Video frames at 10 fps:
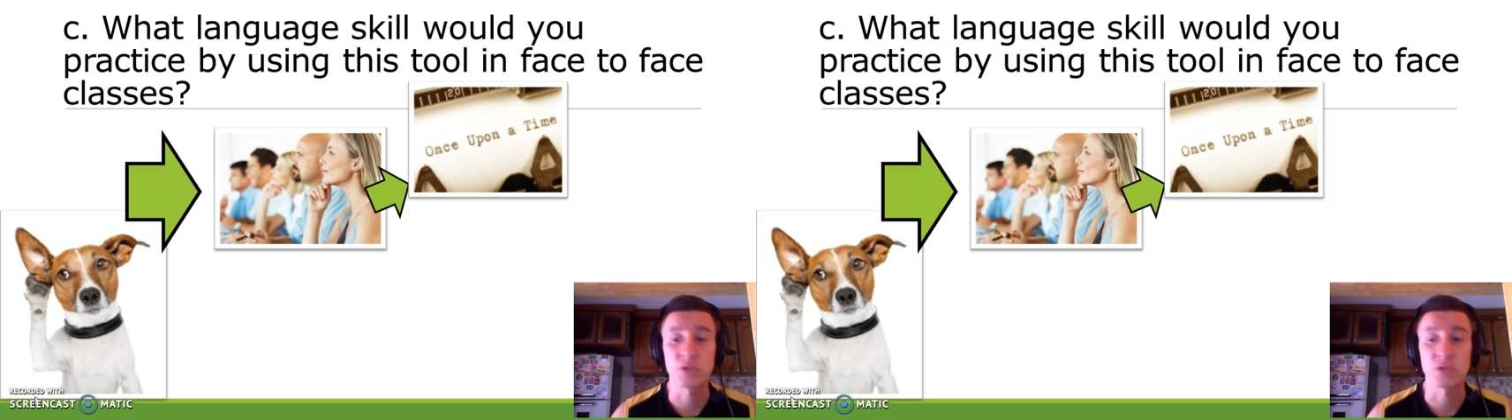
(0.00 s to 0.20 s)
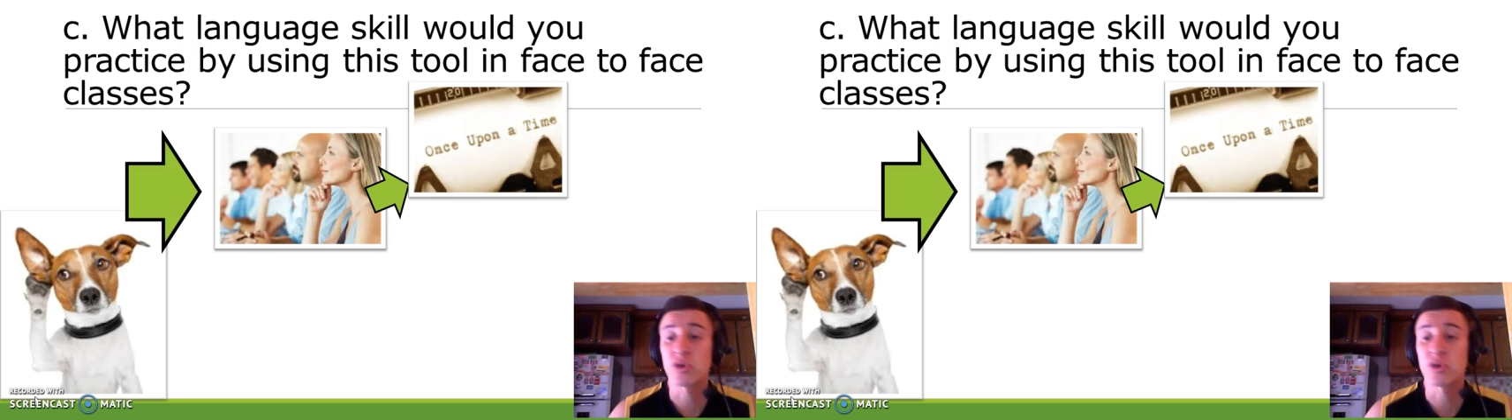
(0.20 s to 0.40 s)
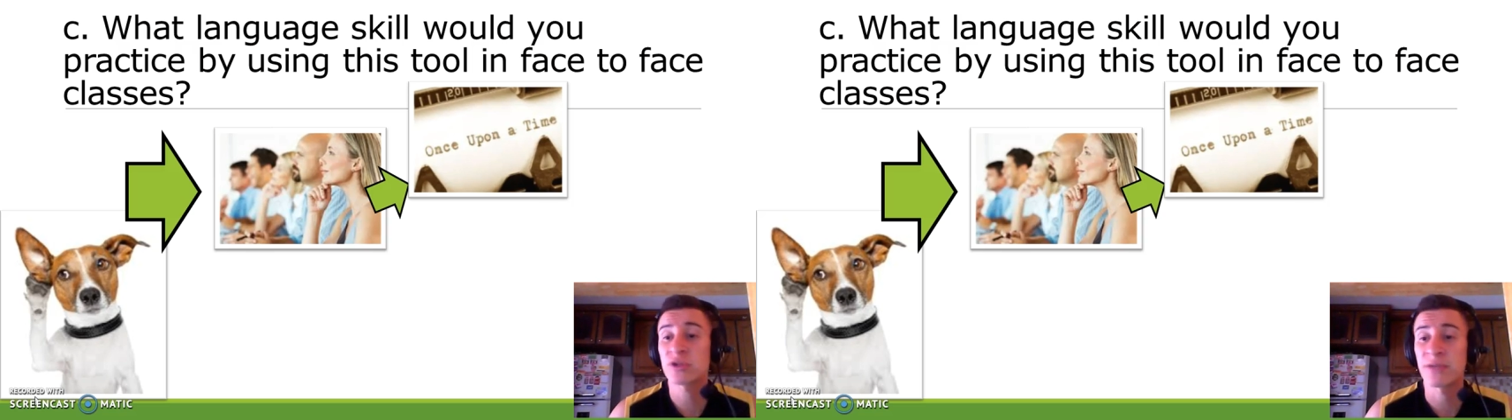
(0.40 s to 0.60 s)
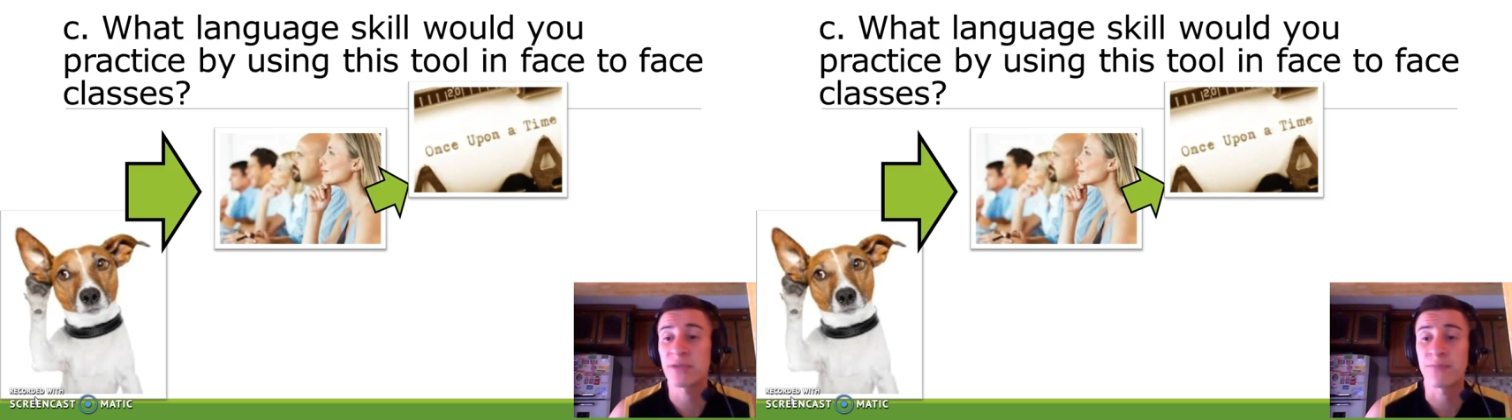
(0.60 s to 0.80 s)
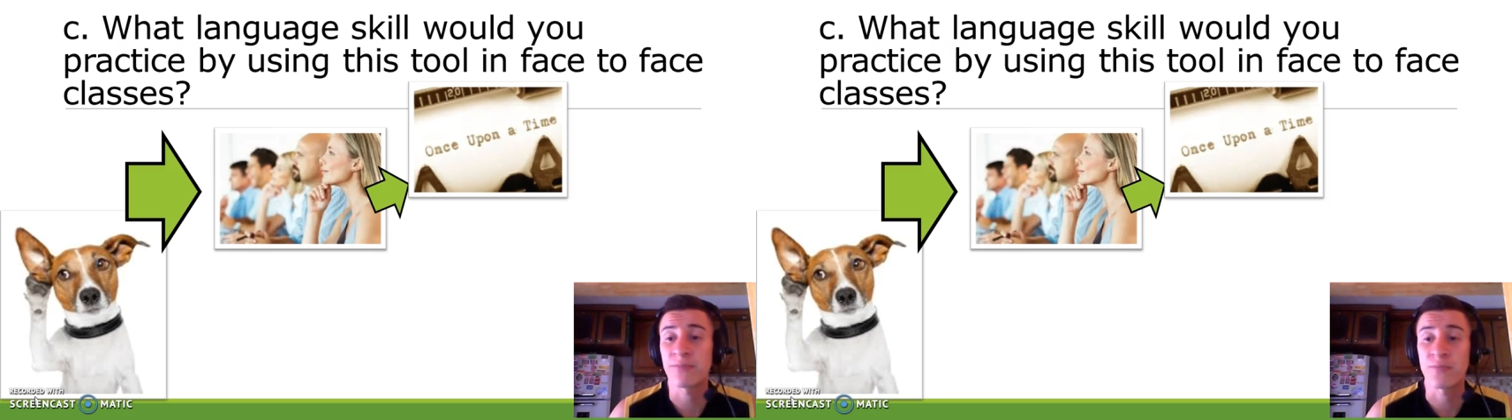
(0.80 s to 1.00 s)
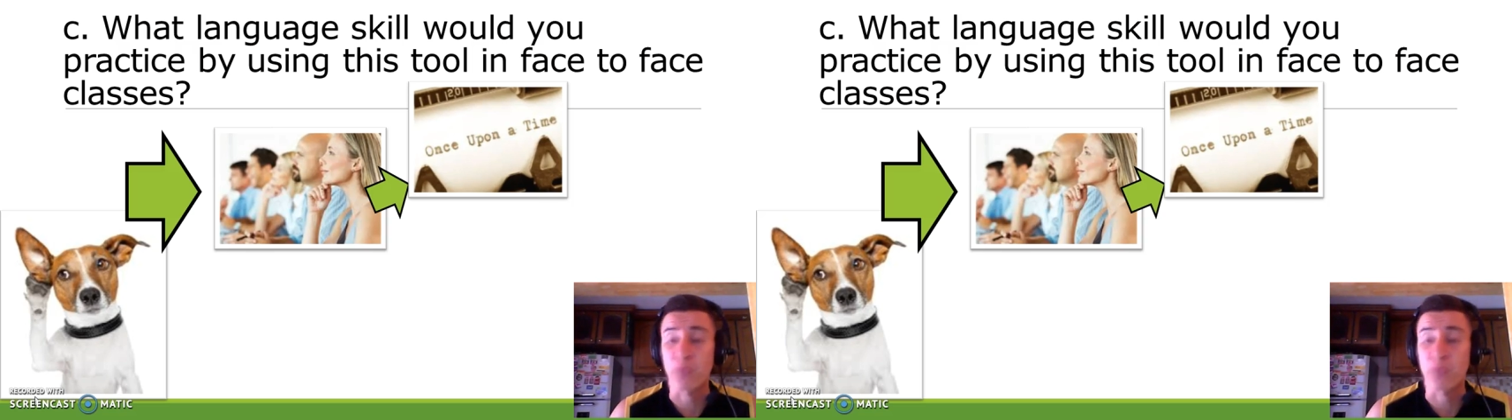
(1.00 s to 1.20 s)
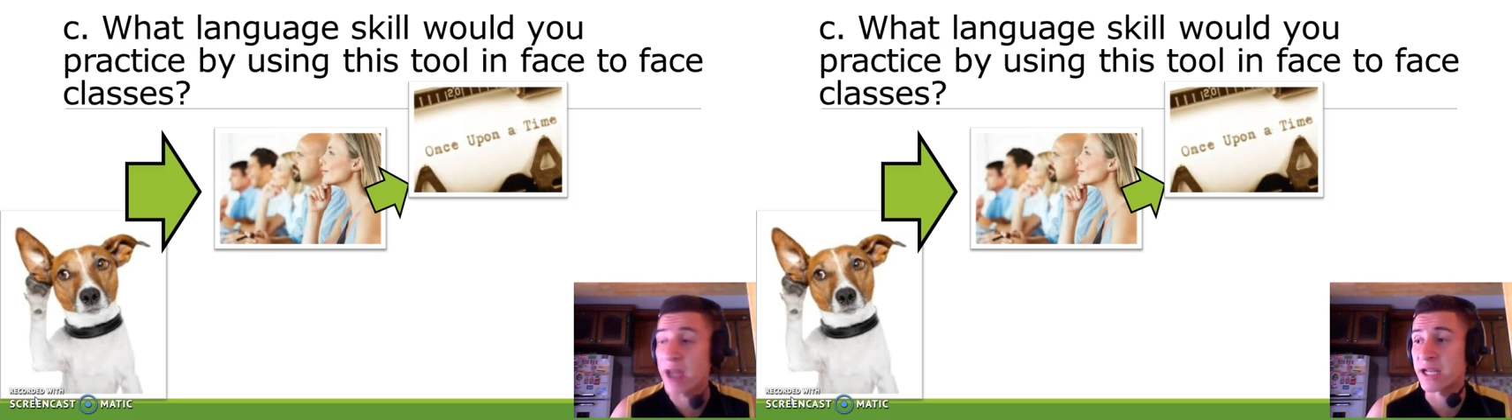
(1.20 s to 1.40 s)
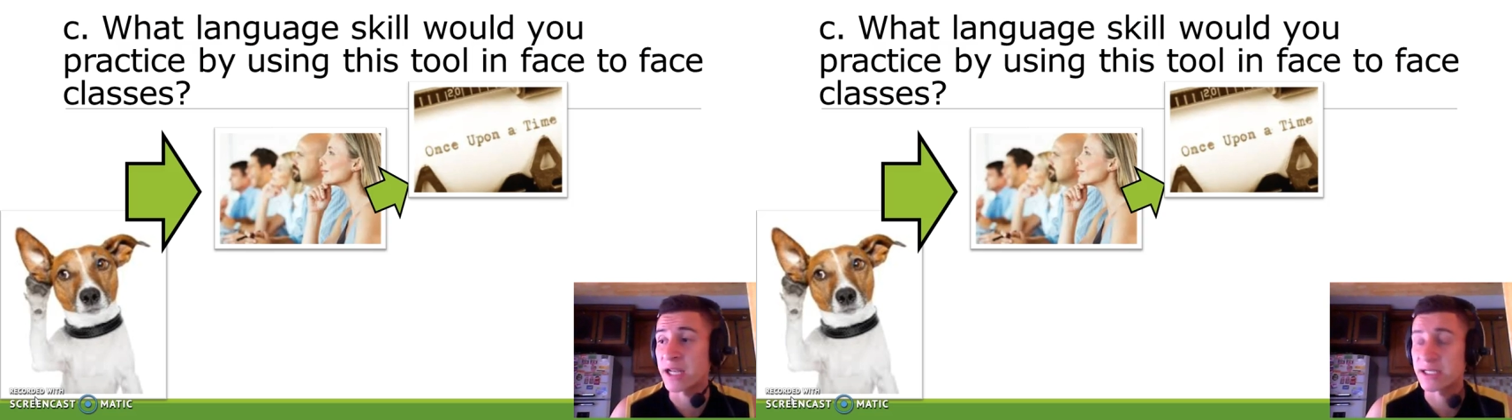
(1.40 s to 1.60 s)
work on the
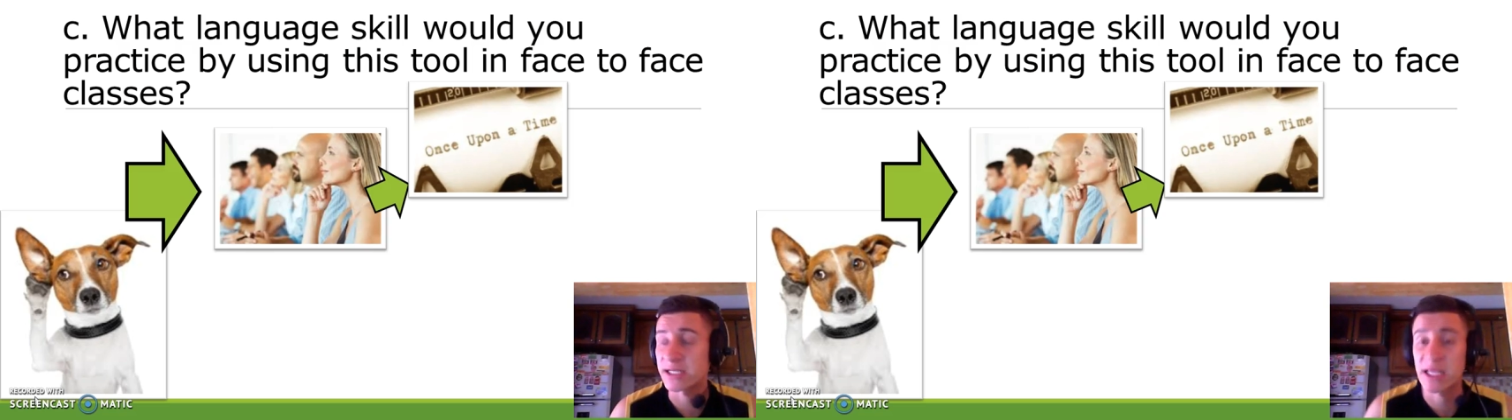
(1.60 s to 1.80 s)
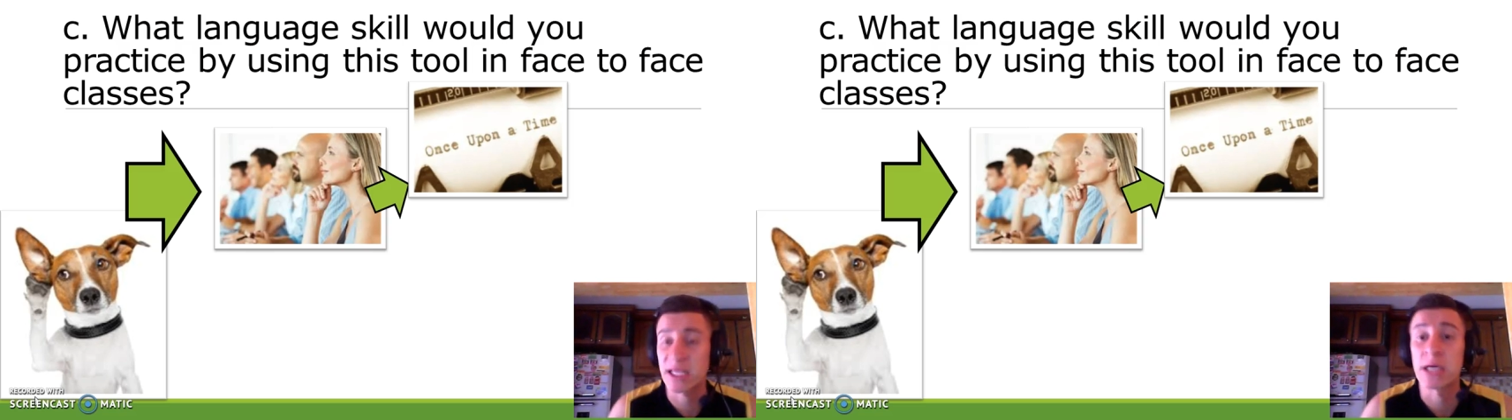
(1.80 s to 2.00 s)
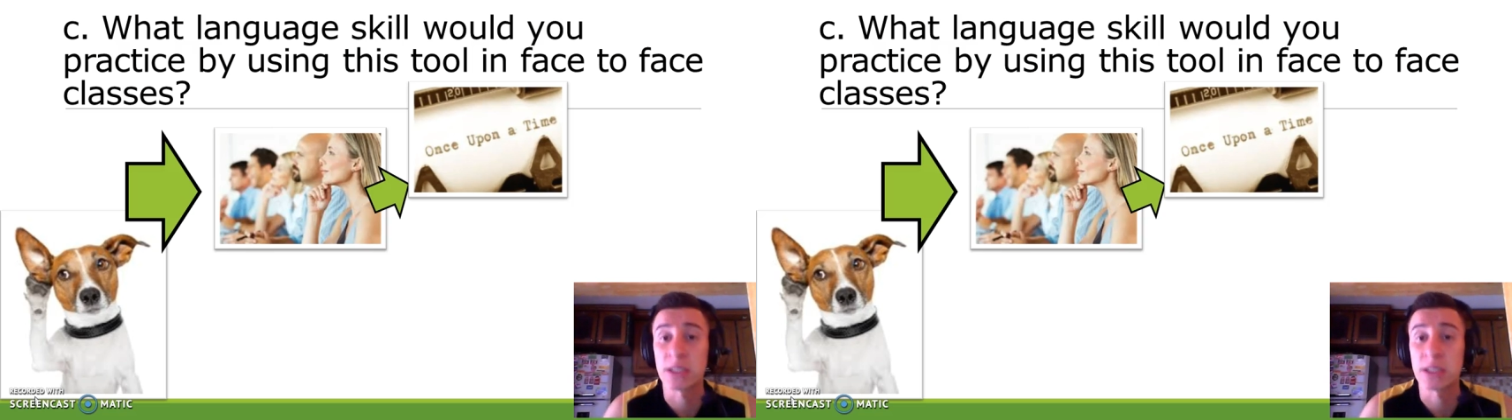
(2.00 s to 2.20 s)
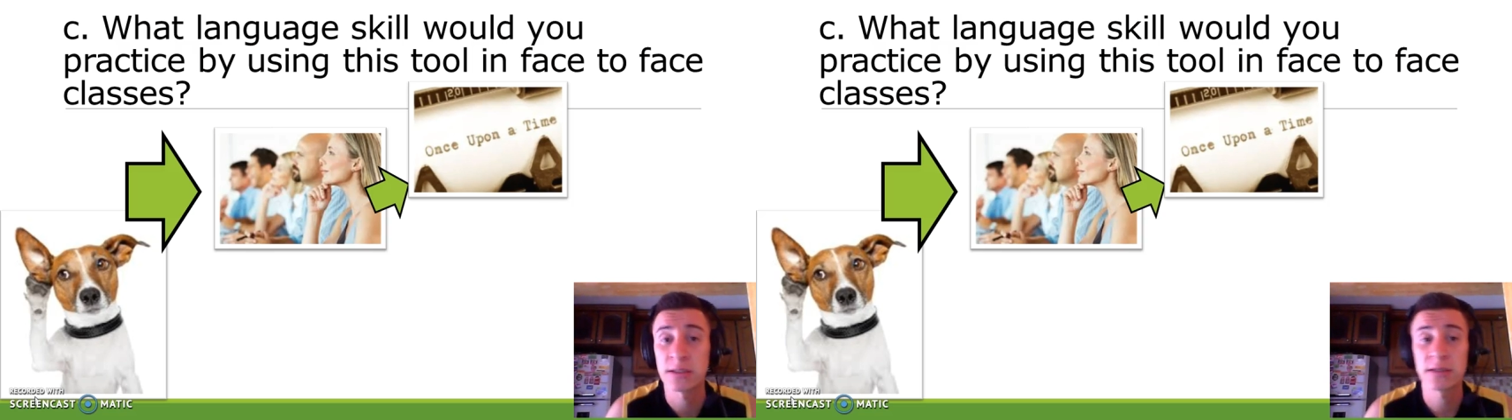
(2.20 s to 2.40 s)
writing skill